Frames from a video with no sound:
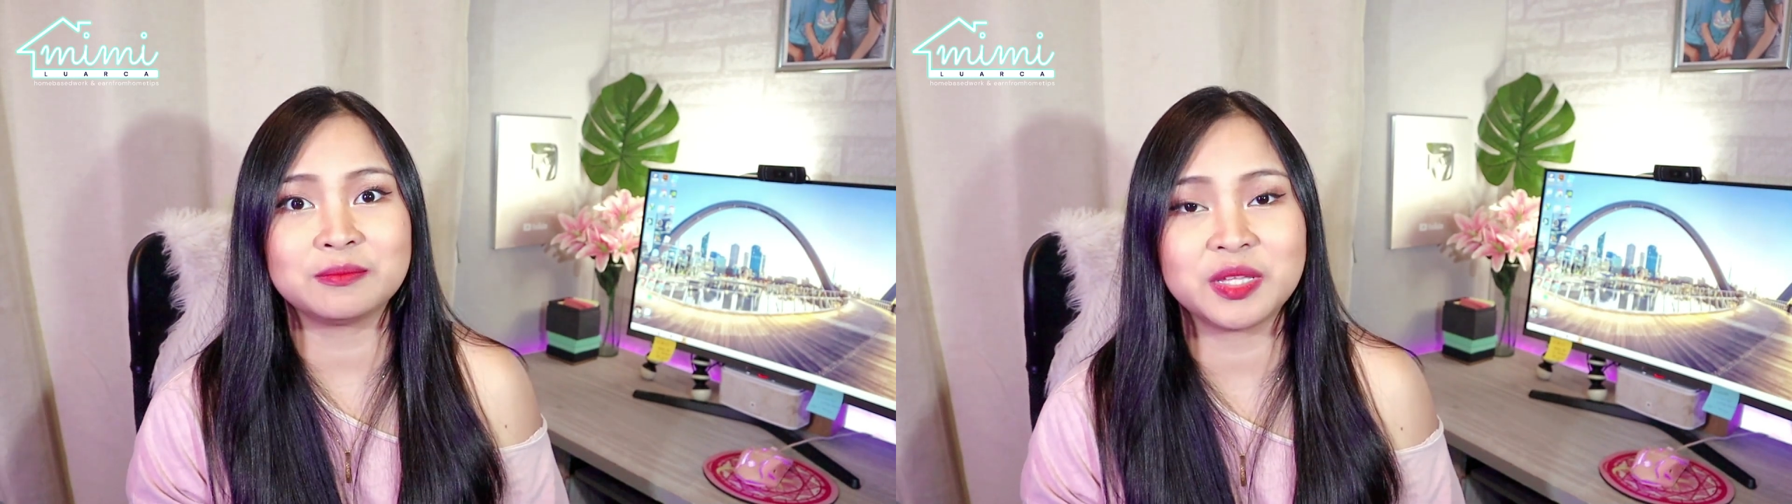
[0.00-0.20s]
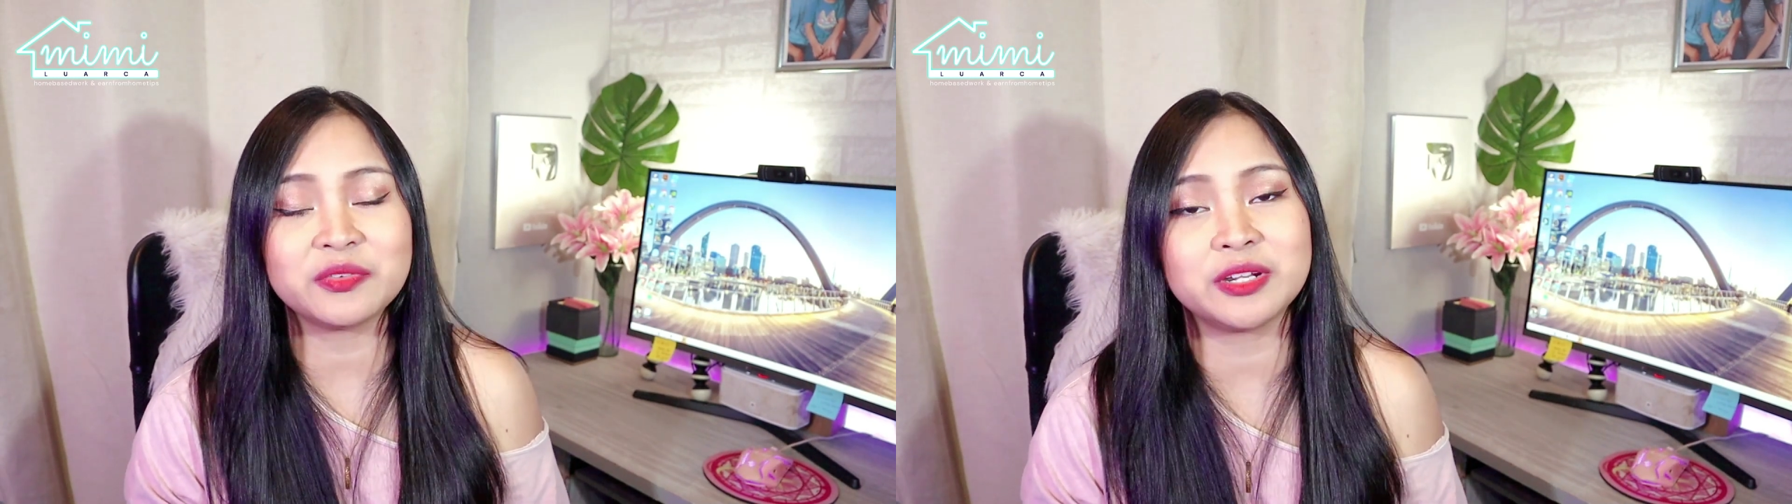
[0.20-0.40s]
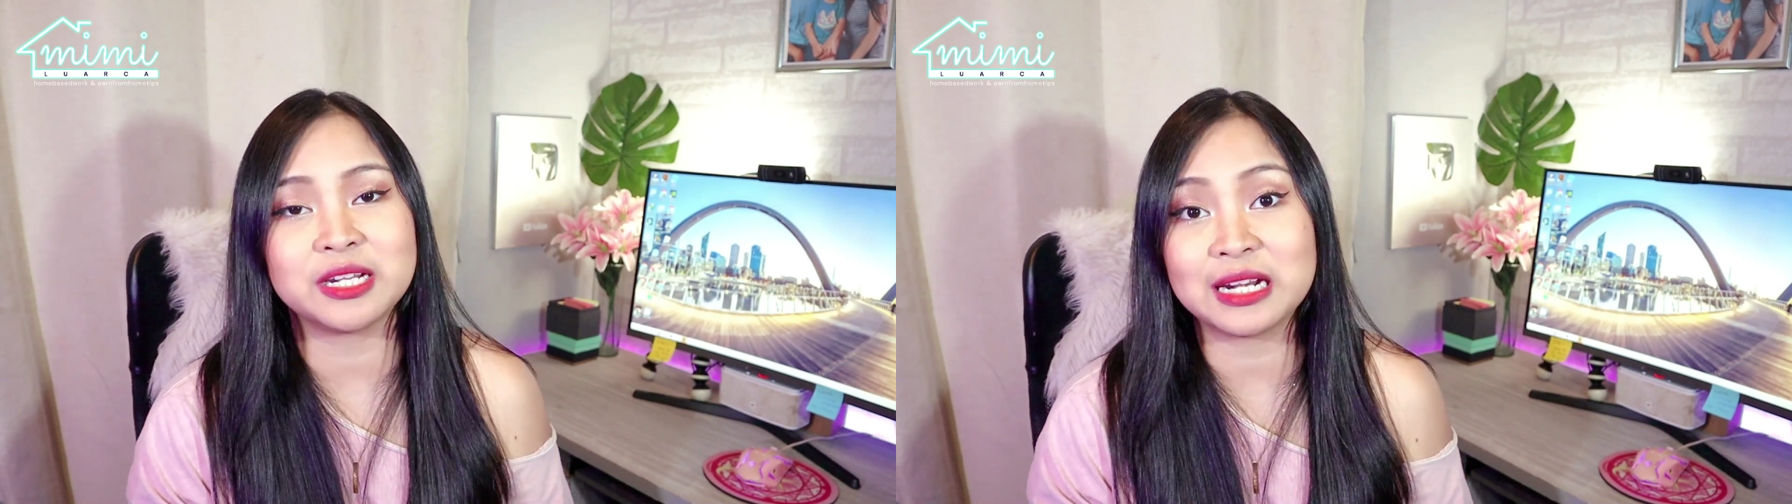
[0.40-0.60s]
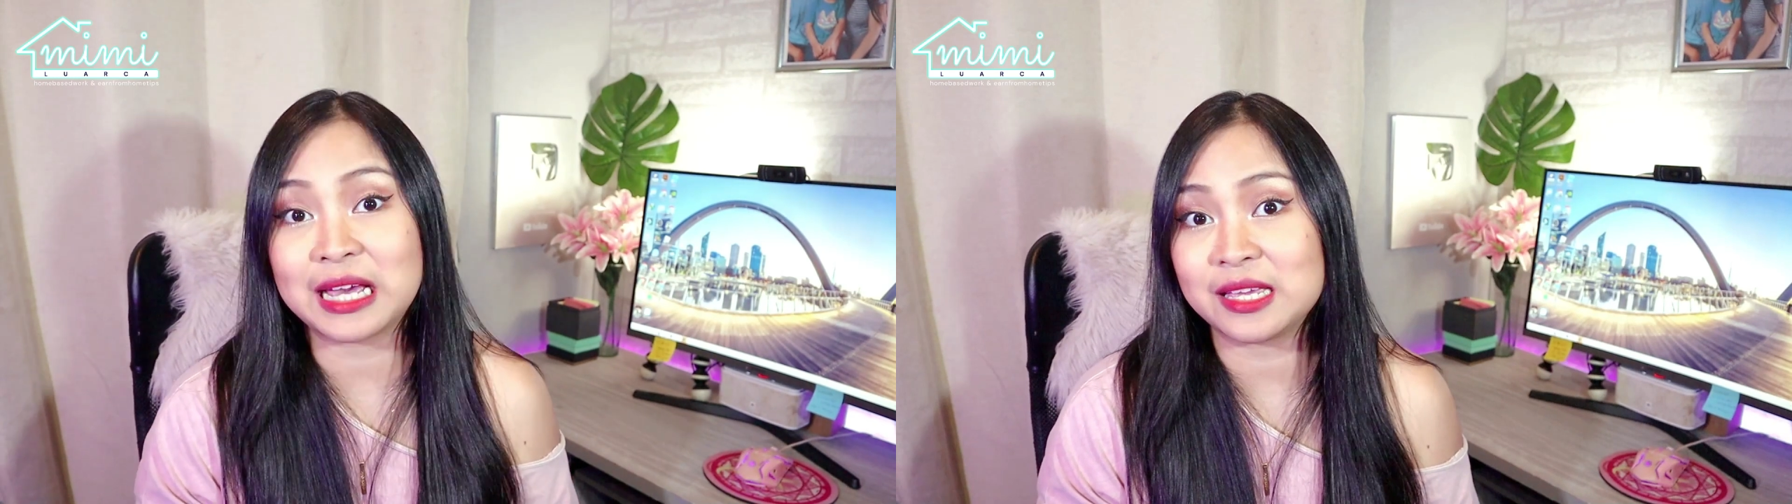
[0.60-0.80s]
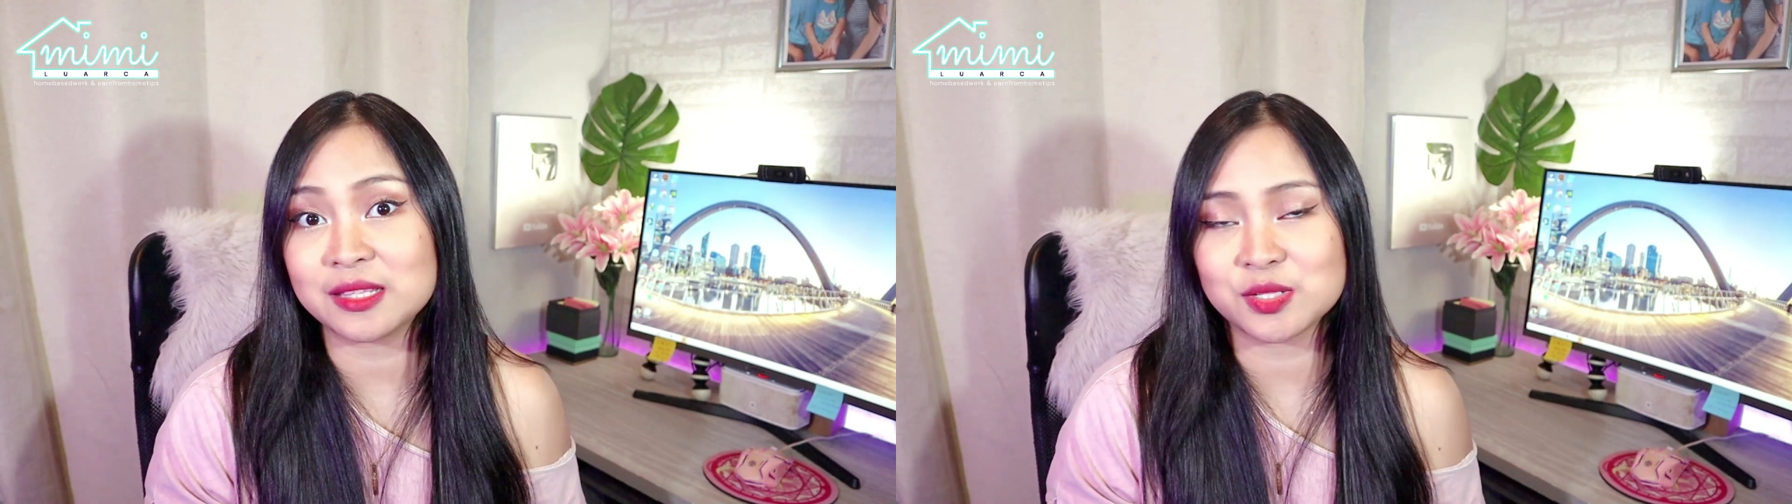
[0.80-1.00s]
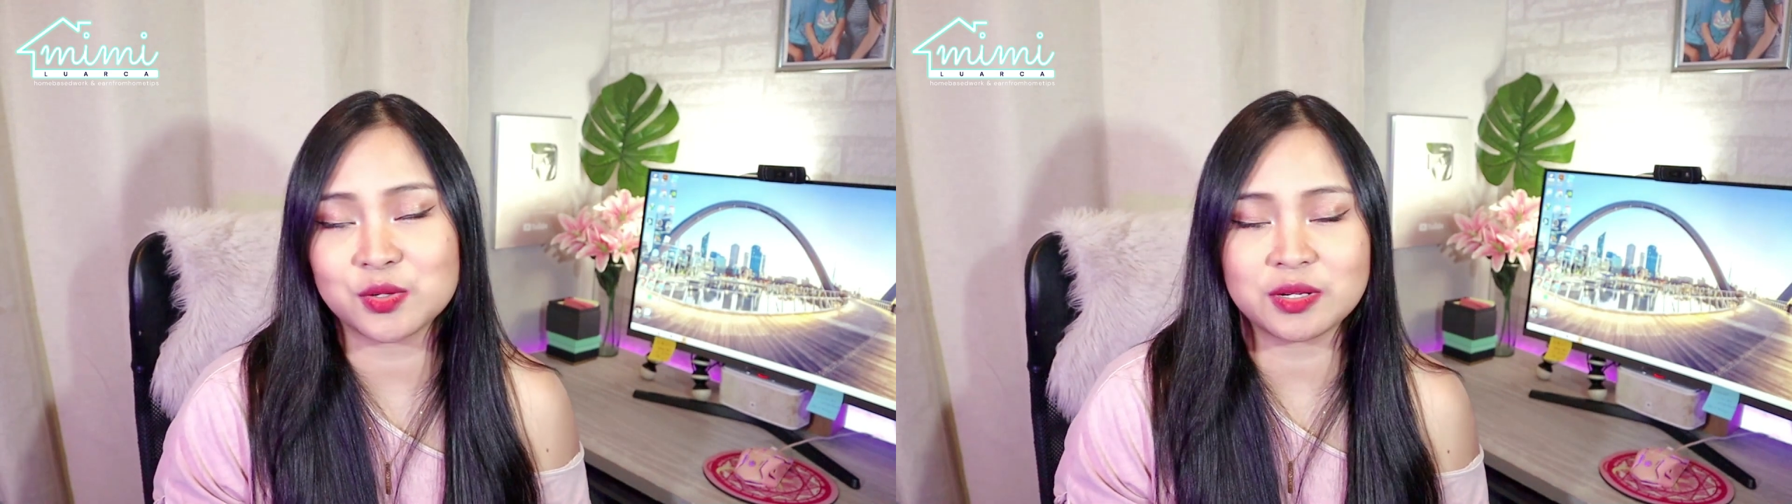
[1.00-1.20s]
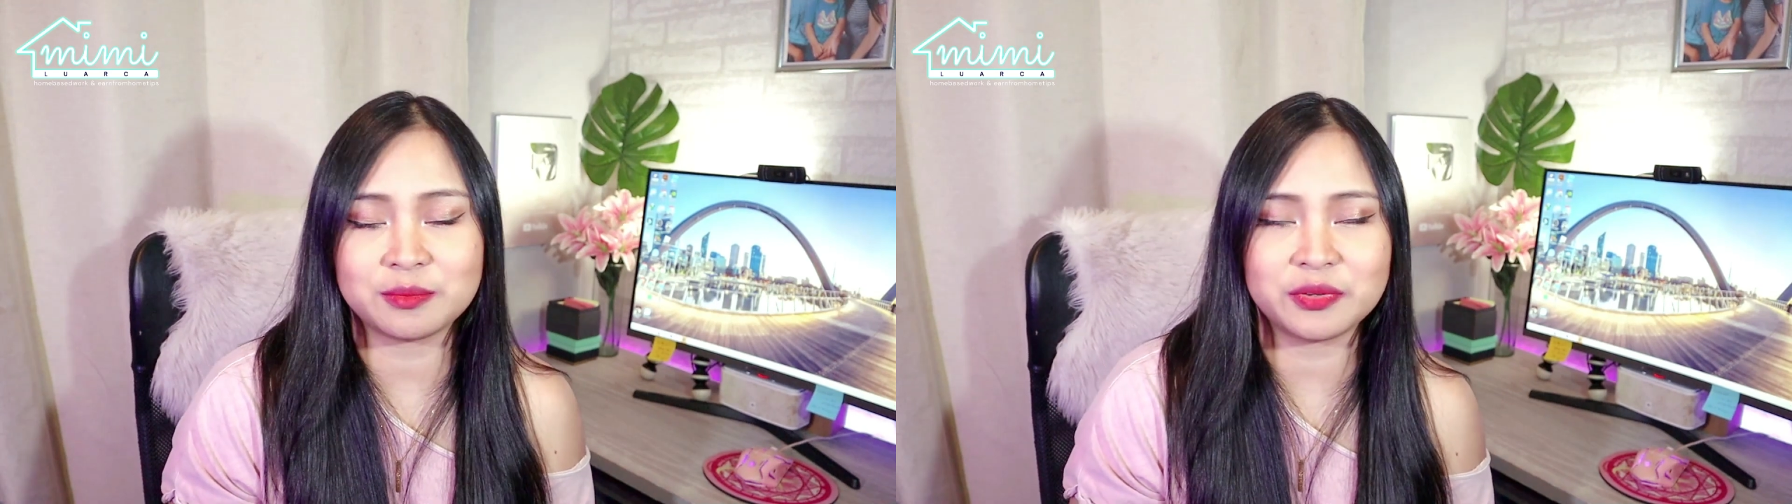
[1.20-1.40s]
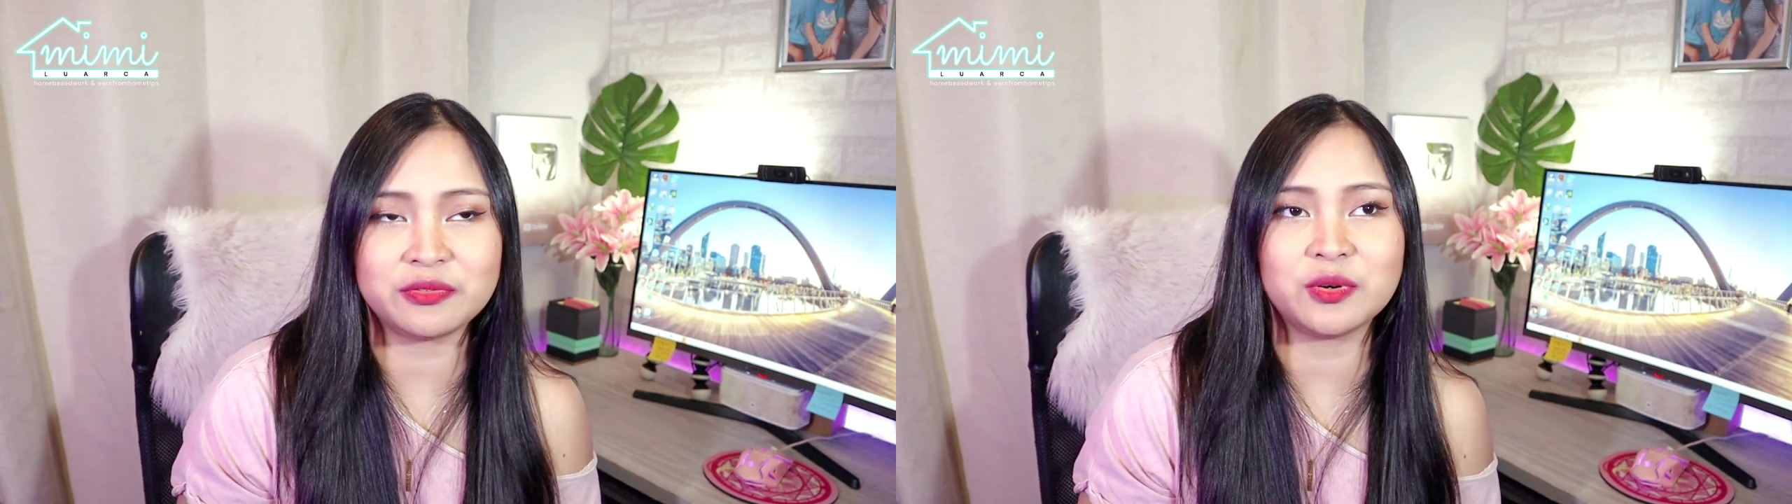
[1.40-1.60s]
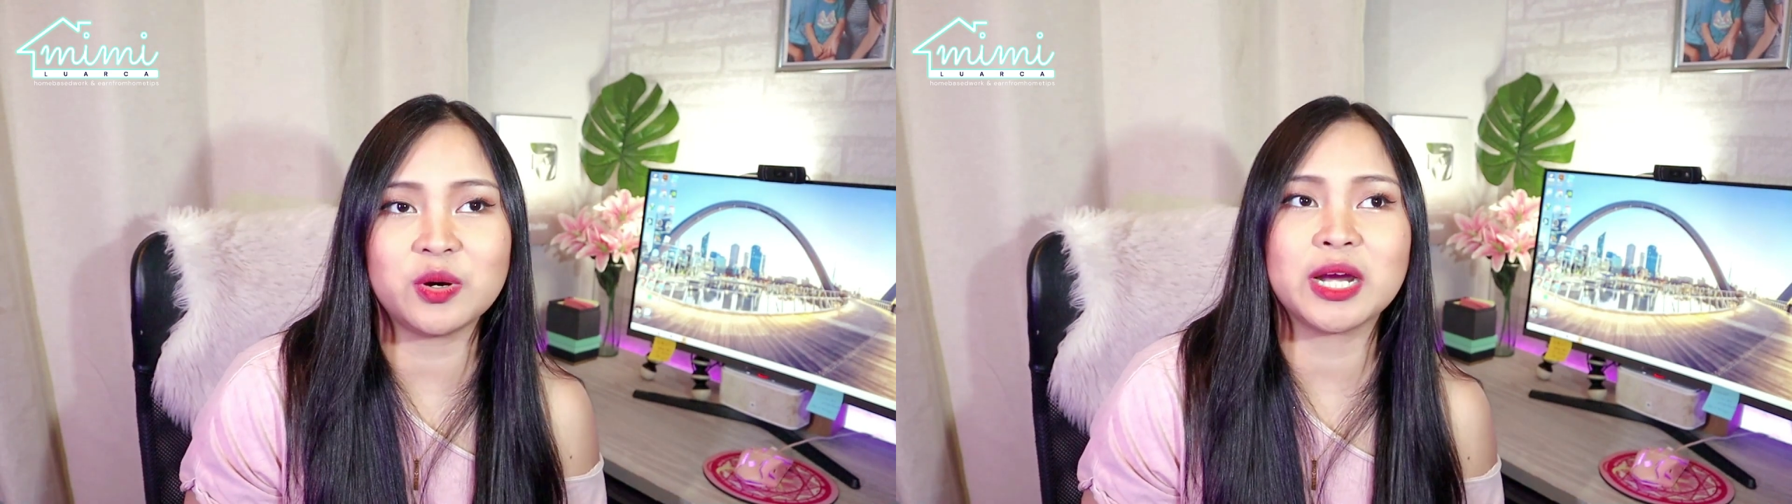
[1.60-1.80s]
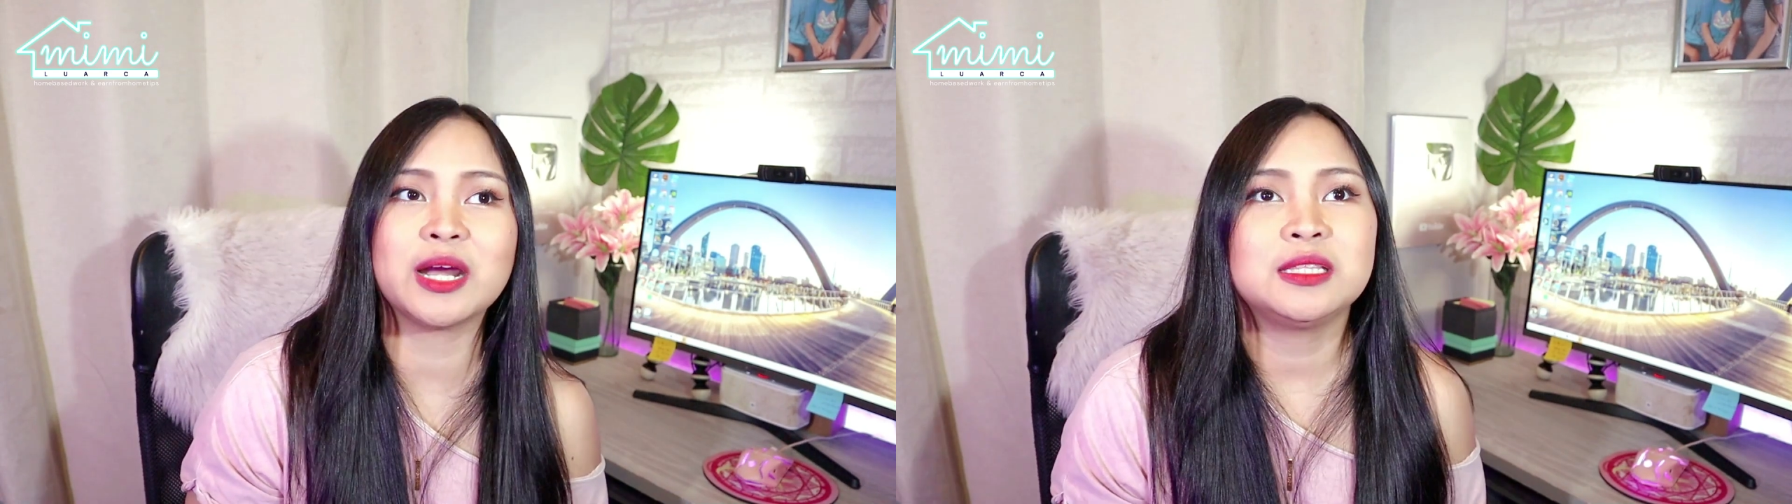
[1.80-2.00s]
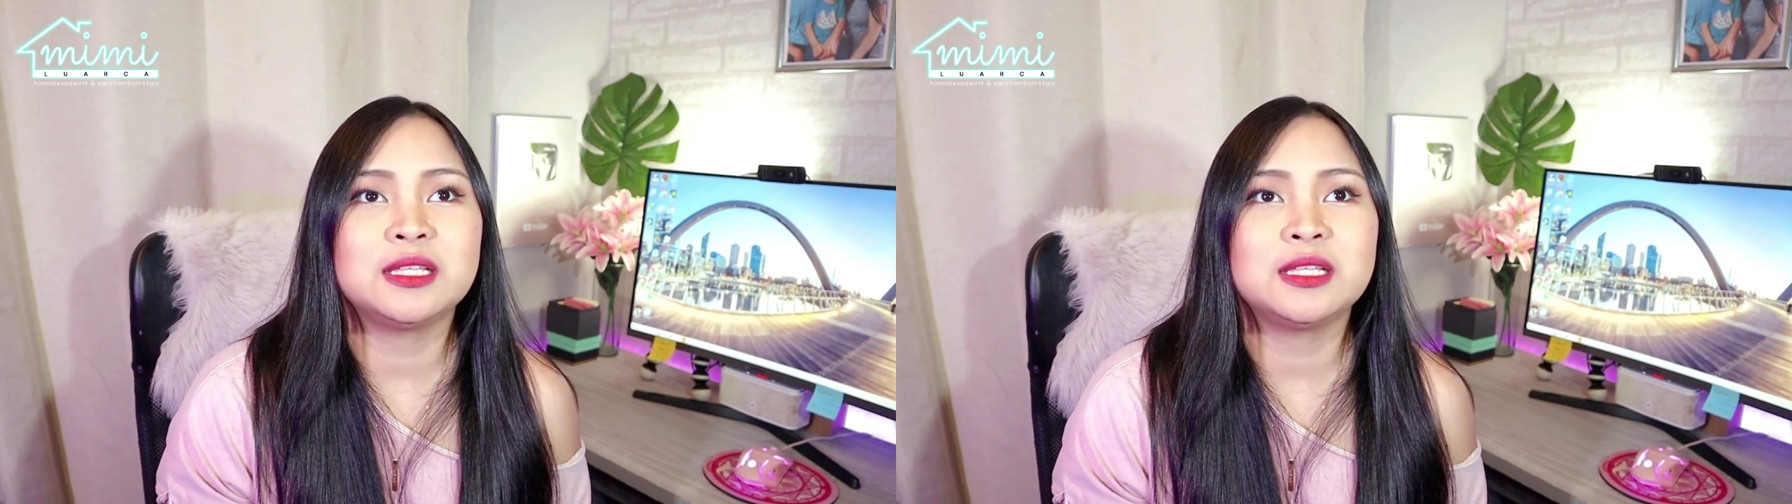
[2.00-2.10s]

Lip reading: different clients ko na before.